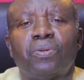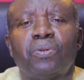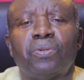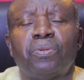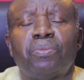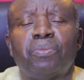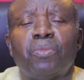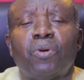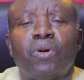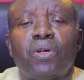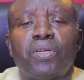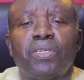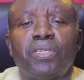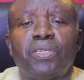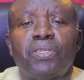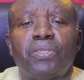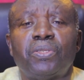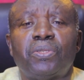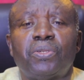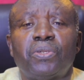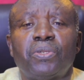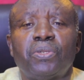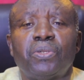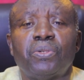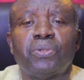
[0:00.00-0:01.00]
good morning
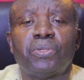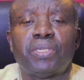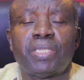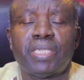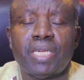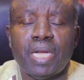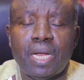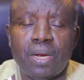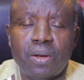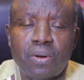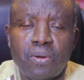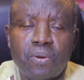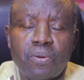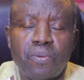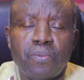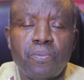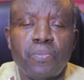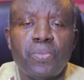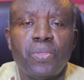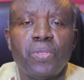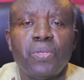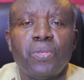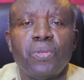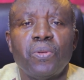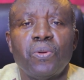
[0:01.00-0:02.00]
to you. Shalom.
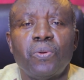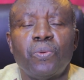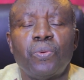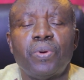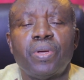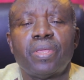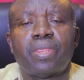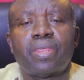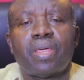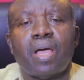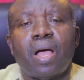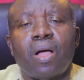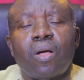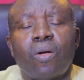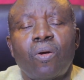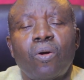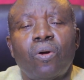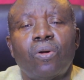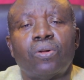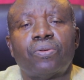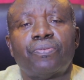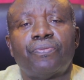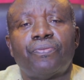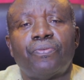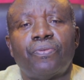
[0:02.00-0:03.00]
We thank
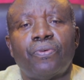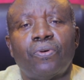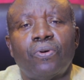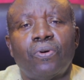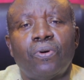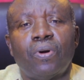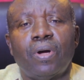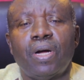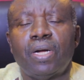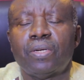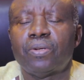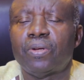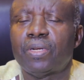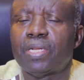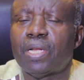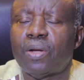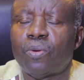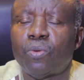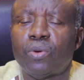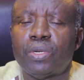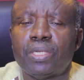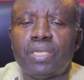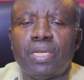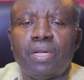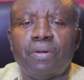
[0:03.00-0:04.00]
God for another
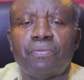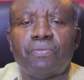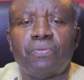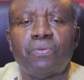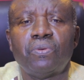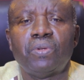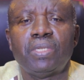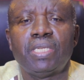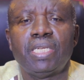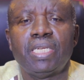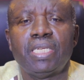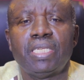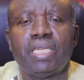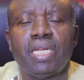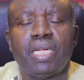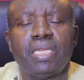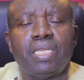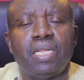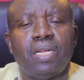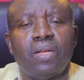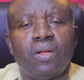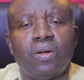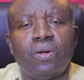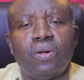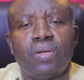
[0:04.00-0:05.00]
wonderful day that
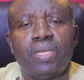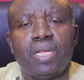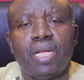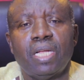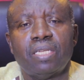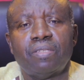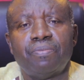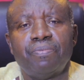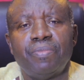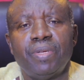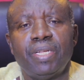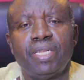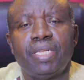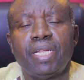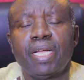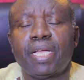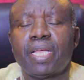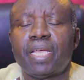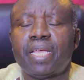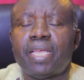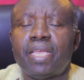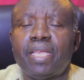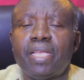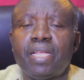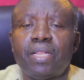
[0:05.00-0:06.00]
the Lord has made, the
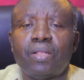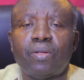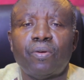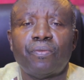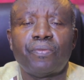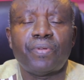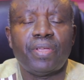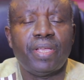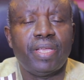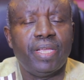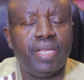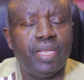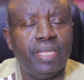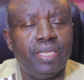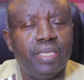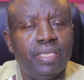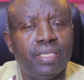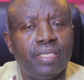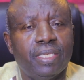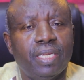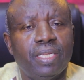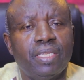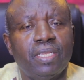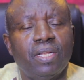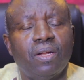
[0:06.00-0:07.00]
King of
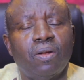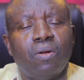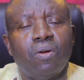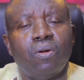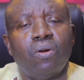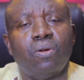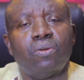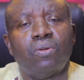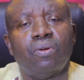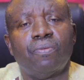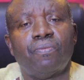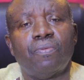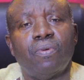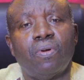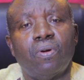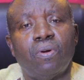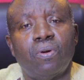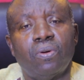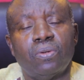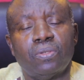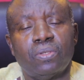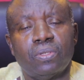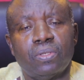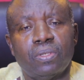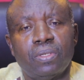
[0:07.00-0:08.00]
Kings and the Lord of Lords.
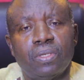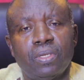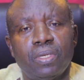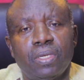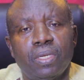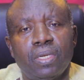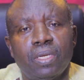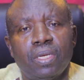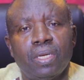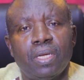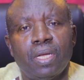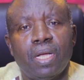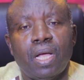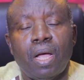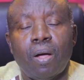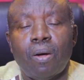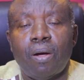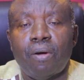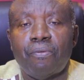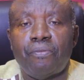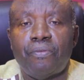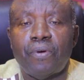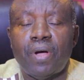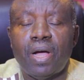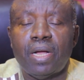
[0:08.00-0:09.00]

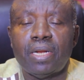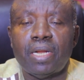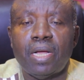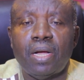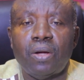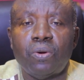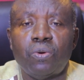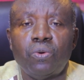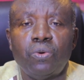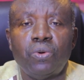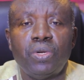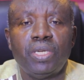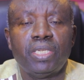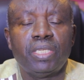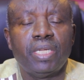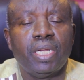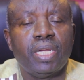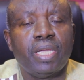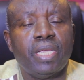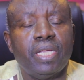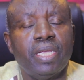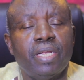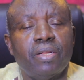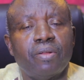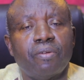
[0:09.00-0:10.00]
Our Father, who is the
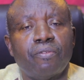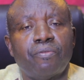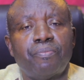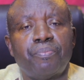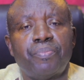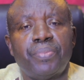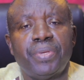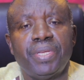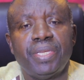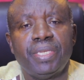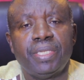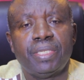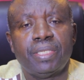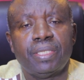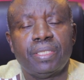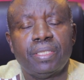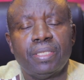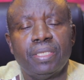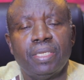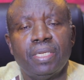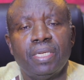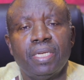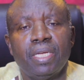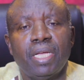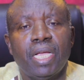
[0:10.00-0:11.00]
King of Peace,
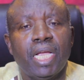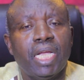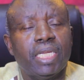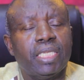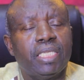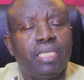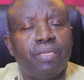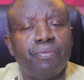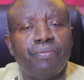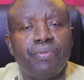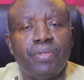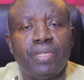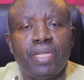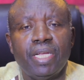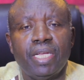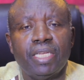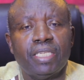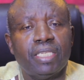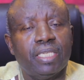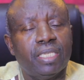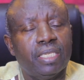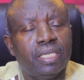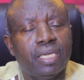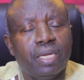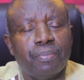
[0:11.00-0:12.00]
has given
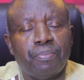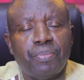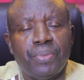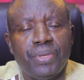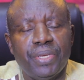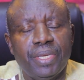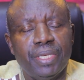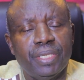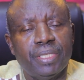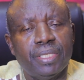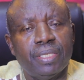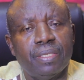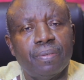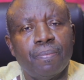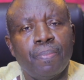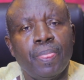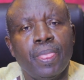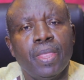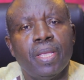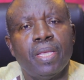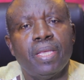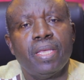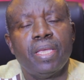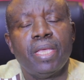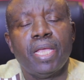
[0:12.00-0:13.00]
us peace.
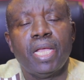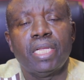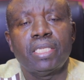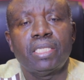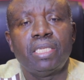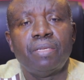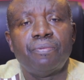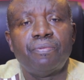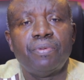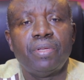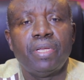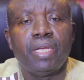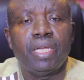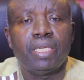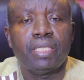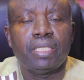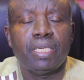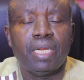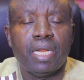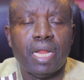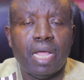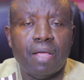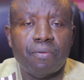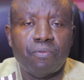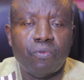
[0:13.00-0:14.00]
He has given us
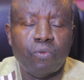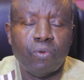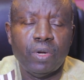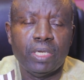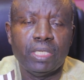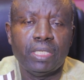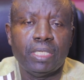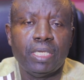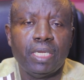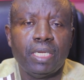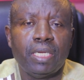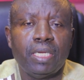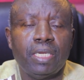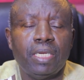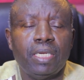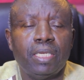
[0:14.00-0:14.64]
life once again.